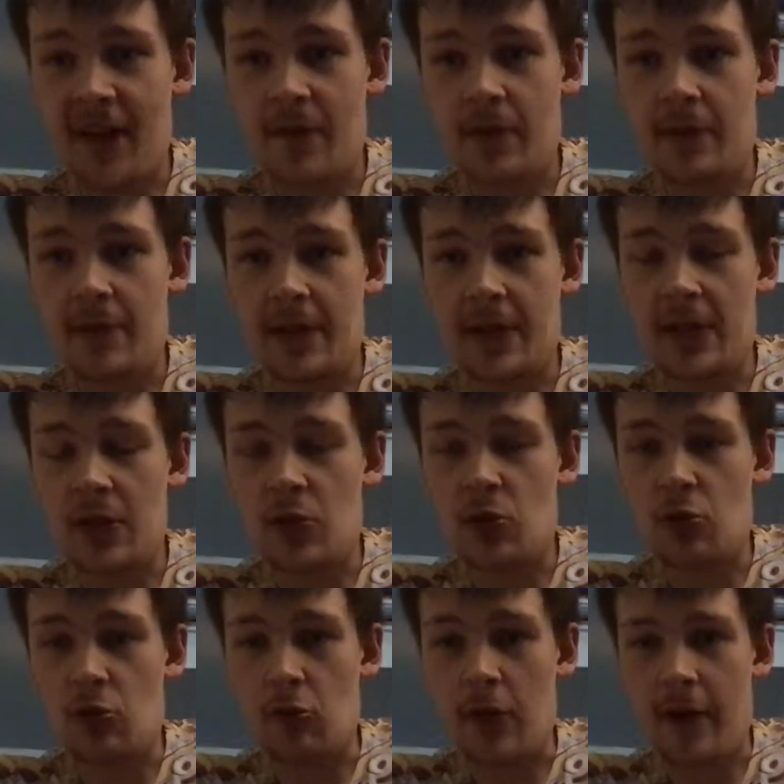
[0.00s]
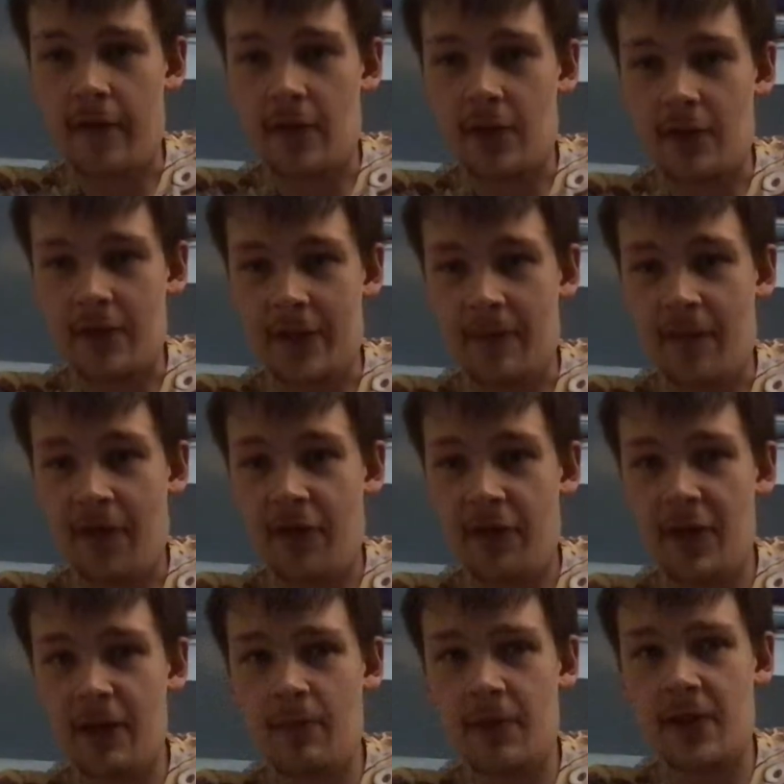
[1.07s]
5 between these two have resulted in
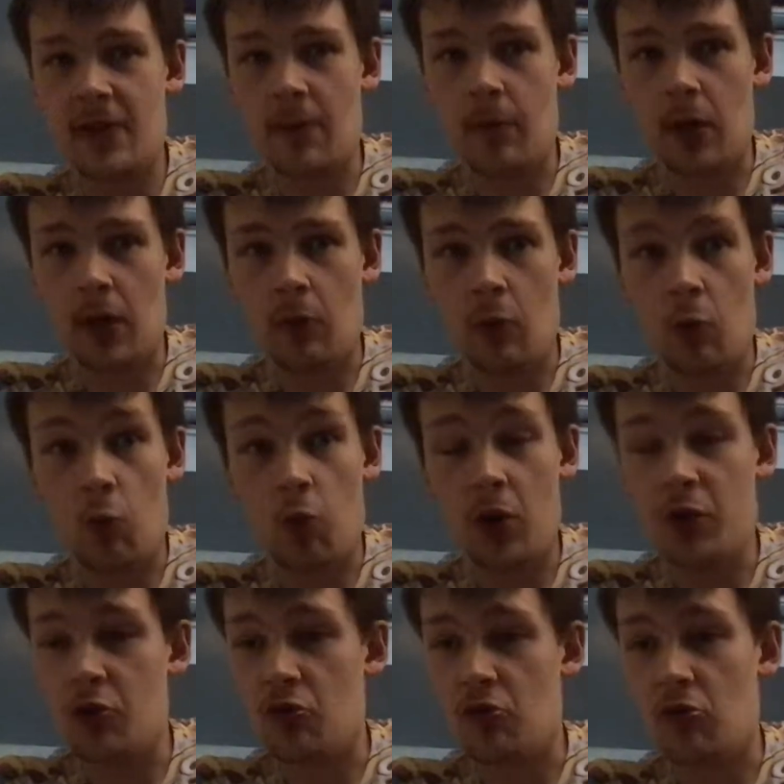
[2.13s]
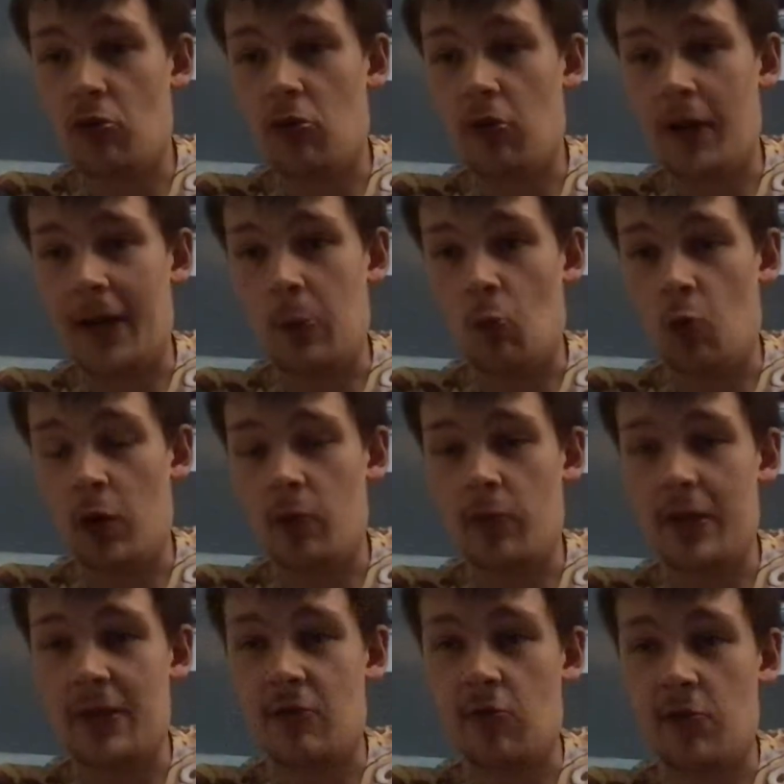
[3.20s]
3 wins to Motherwell, 1 draw, and 1
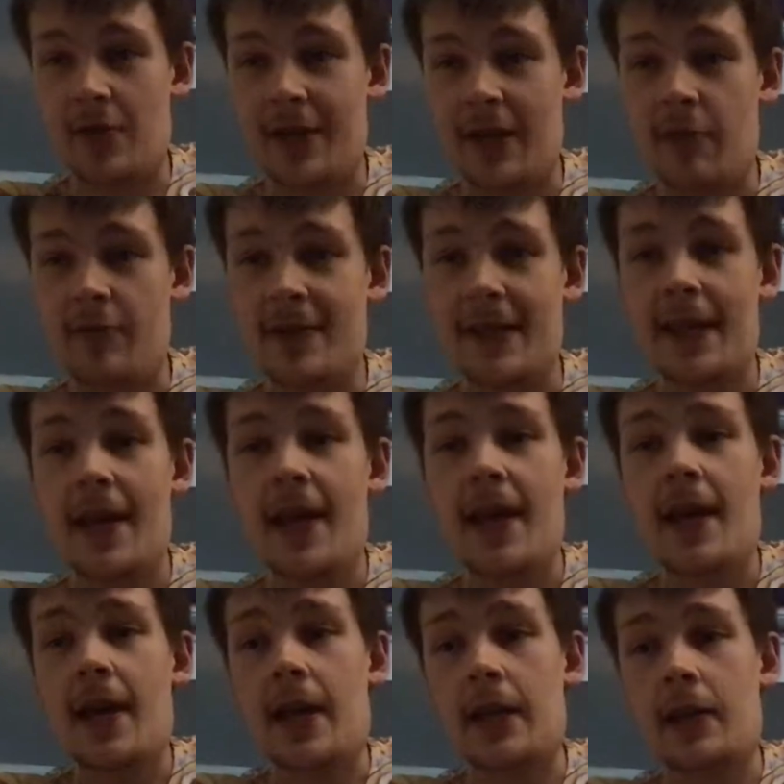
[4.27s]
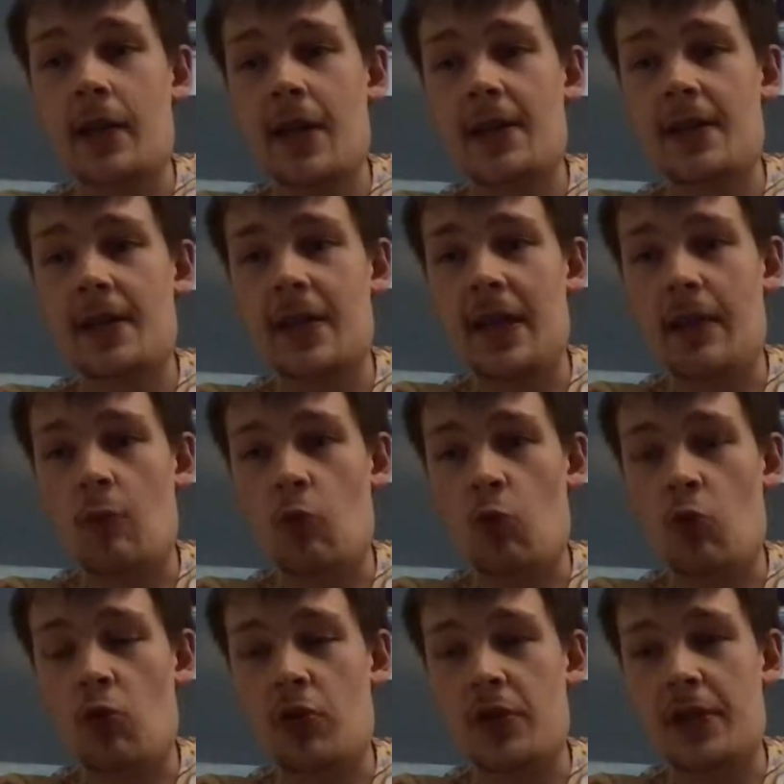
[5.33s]
win to Ross County. And the last game
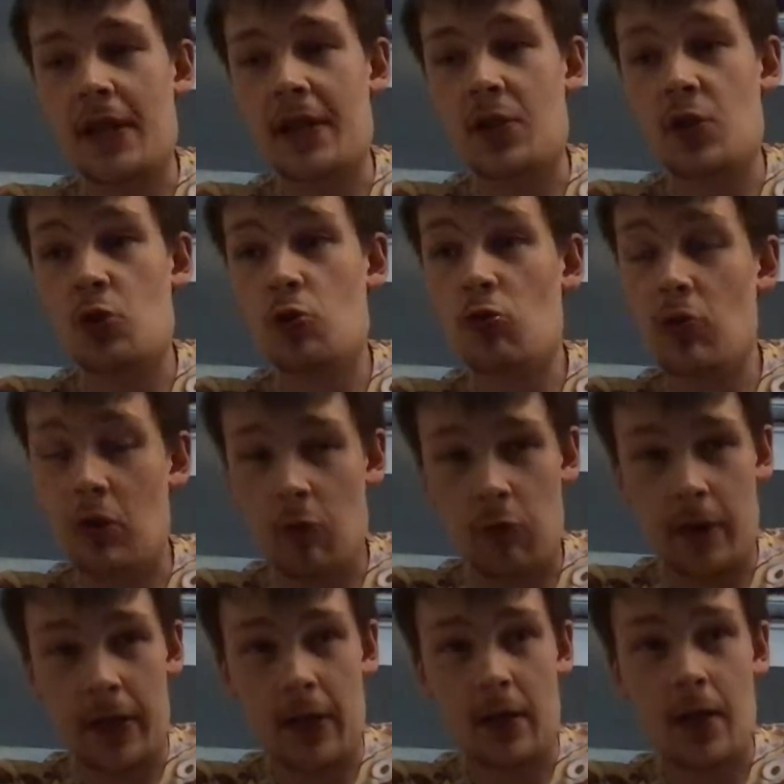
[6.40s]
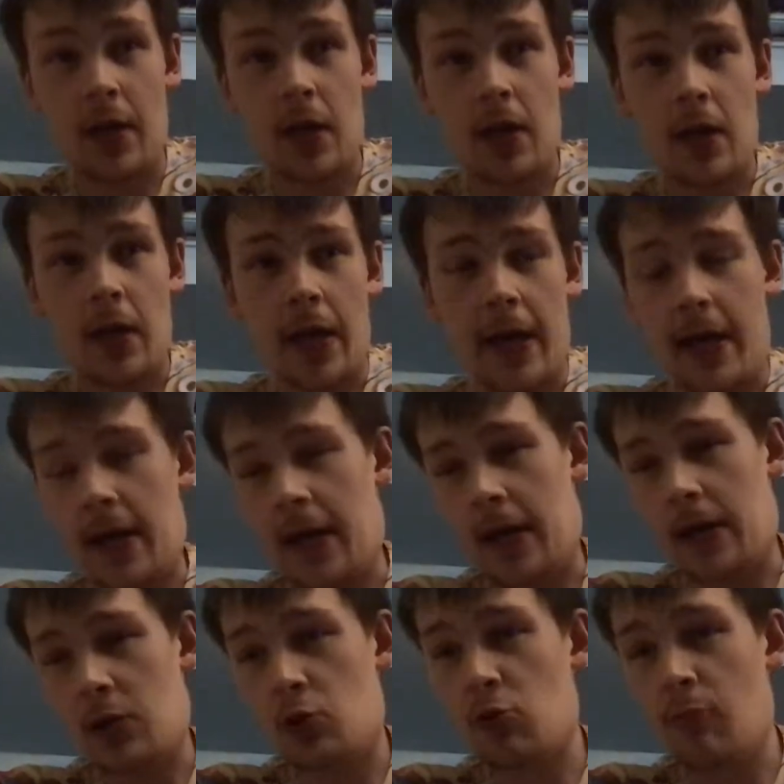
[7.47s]
was a 2-0 win
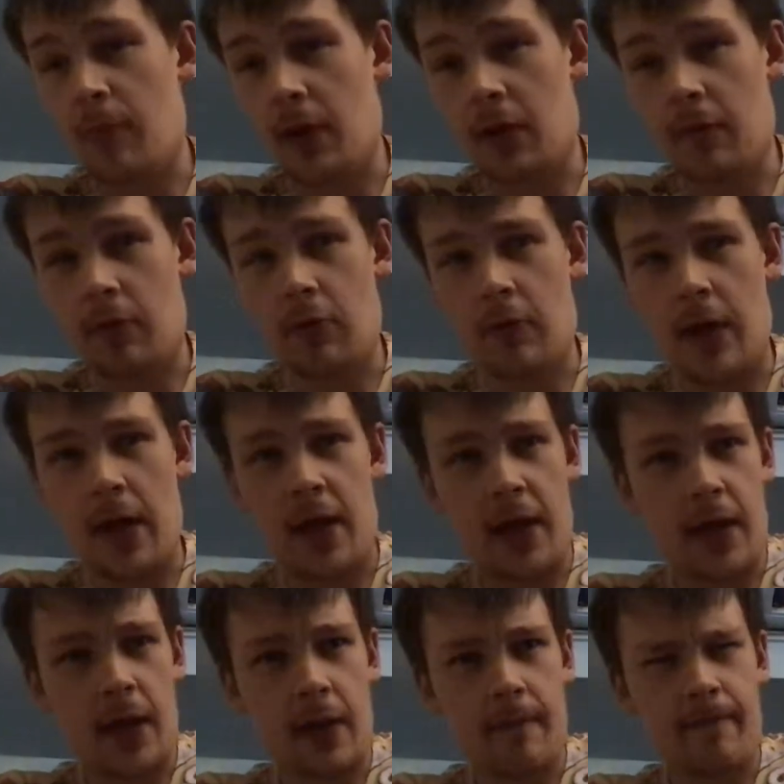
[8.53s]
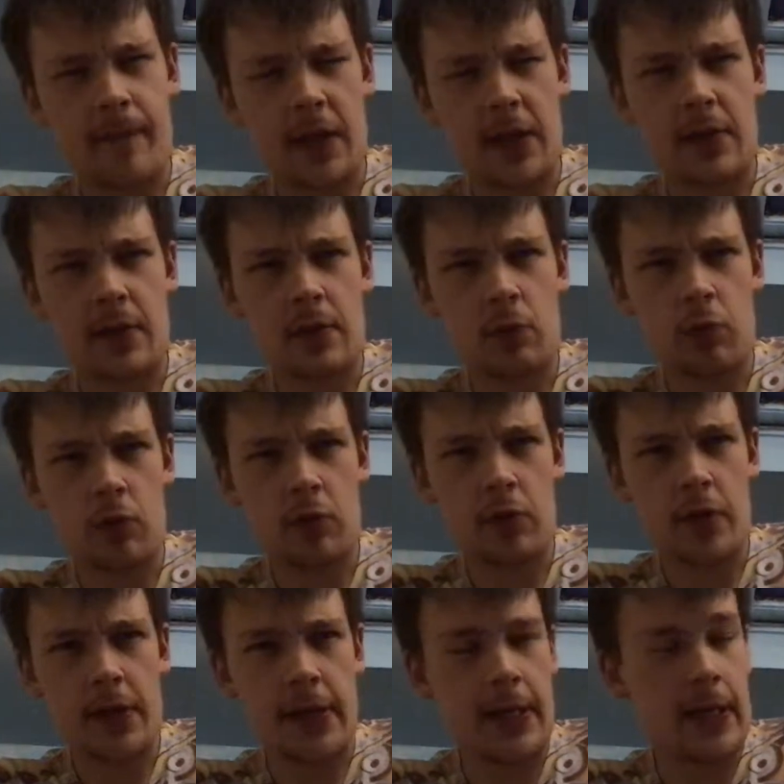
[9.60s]
to Motherwell. This
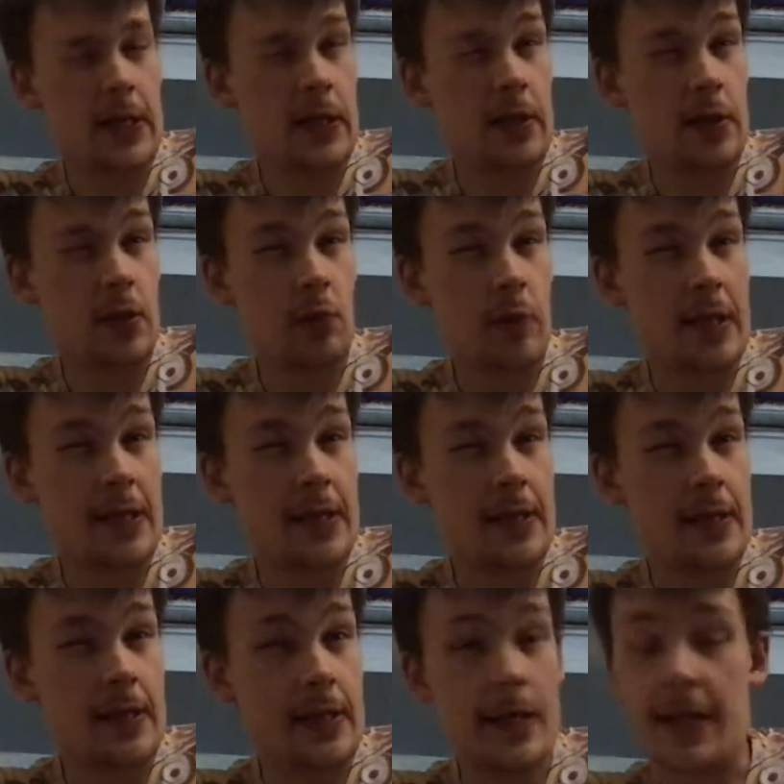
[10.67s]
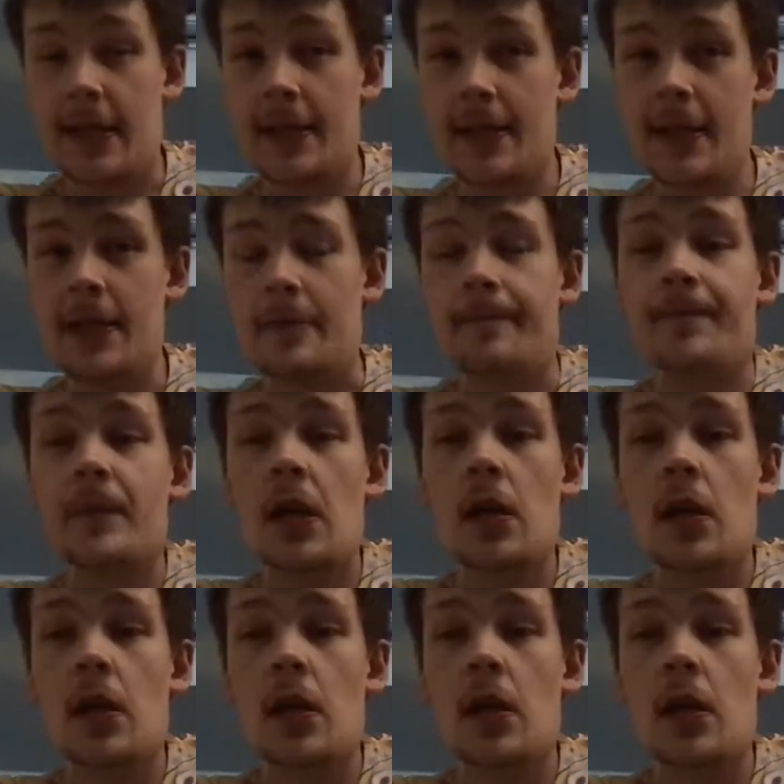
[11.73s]
was in 2018.